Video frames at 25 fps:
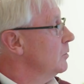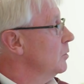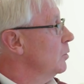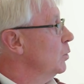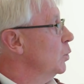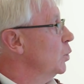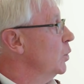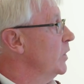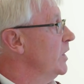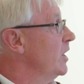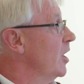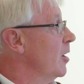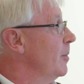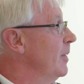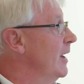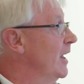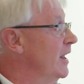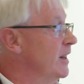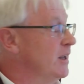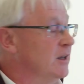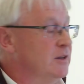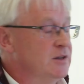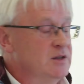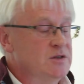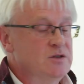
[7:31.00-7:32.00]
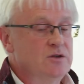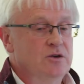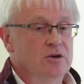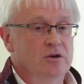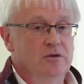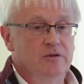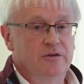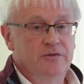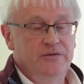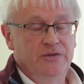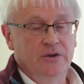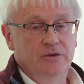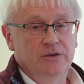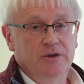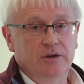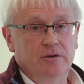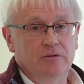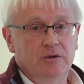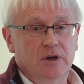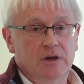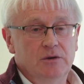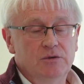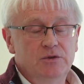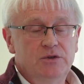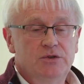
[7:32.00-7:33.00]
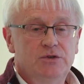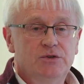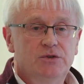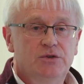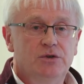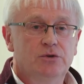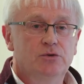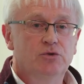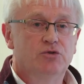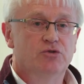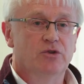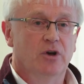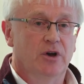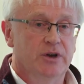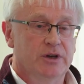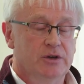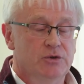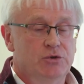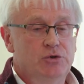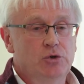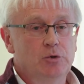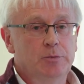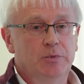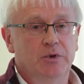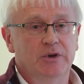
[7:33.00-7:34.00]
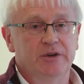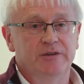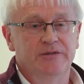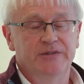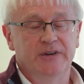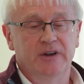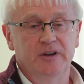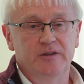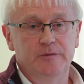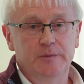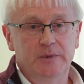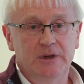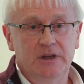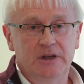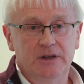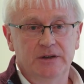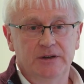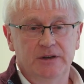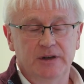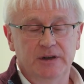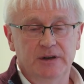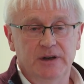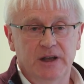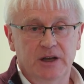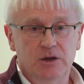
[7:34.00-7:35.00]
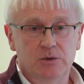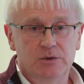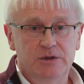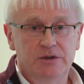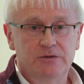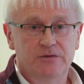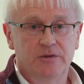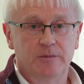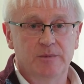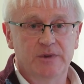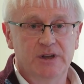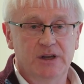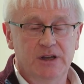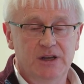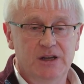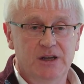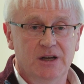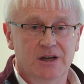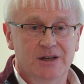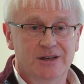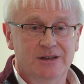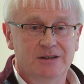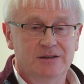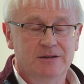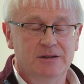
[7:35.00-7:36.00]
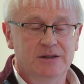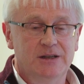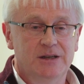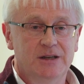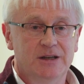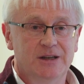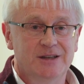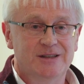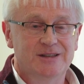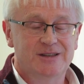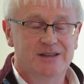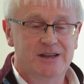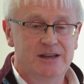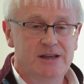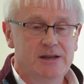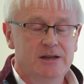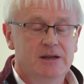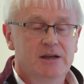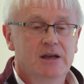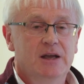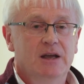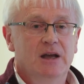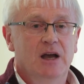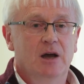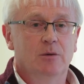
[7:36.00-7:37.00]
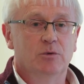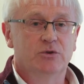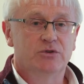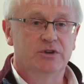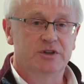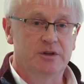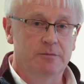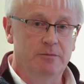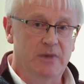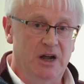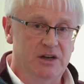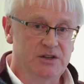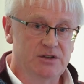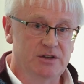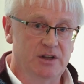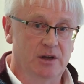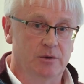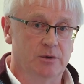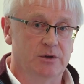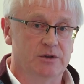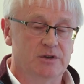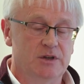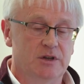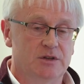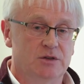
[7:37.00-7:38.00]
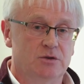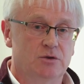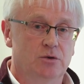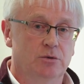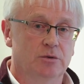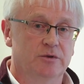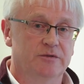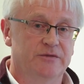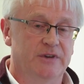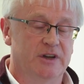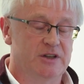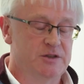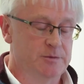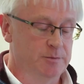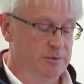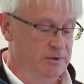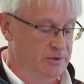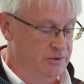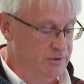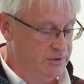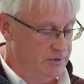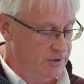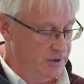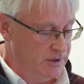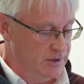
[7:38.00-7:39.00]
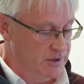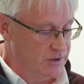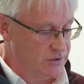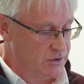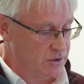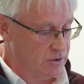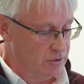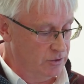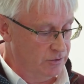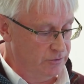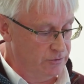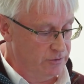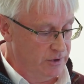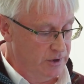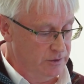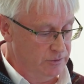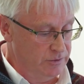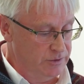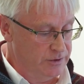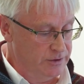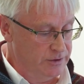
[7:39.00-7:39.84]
We are planning in this current funding round to draw down 2.5 million in equity from the EIC, and we're trying to match that as a co-investment in this current round.